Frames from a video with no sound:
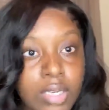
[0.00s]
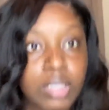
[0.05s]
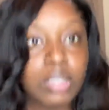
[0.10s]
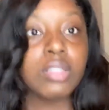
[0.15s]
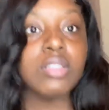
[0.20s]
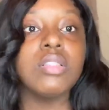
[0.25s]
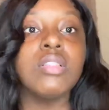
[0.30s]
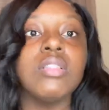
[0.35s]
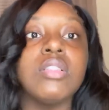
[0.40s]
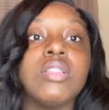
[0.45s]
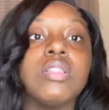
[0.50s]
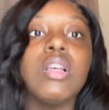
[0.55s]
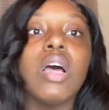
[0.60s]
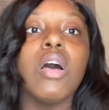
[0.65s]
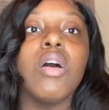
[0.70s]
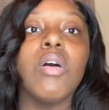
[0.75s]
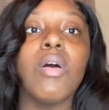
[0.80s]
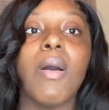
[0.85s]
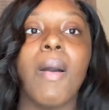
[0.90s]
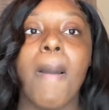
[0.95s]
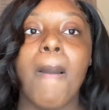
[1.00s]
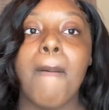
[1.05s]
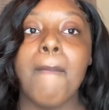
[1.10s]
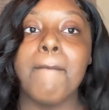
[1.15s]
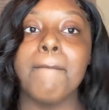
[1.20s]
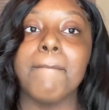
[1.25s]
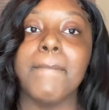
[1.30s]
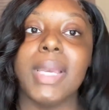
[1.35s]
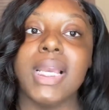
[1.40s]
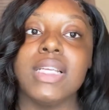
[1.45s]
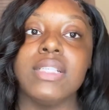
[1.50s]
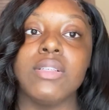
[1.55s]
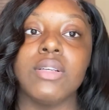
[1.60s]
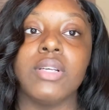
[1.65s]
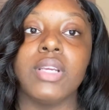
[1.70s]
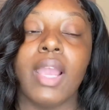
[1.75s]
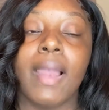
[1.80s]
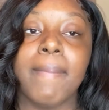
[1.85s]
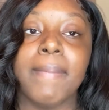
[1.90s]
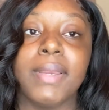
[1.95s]
So make
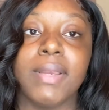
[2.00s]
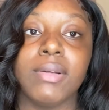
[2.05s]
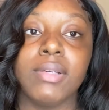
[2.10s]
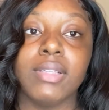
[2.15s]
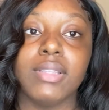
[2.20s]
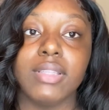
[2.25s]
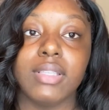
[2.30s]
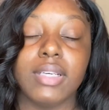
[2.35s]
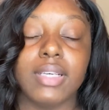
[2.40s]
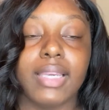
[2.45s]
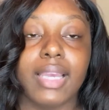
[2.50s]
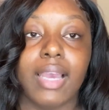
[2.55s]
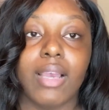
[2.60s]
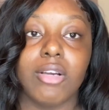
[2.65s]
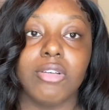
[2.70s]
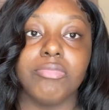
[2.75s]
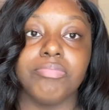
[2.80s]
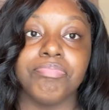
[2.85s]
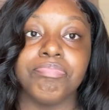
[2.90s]
sure y'all be on the lookout.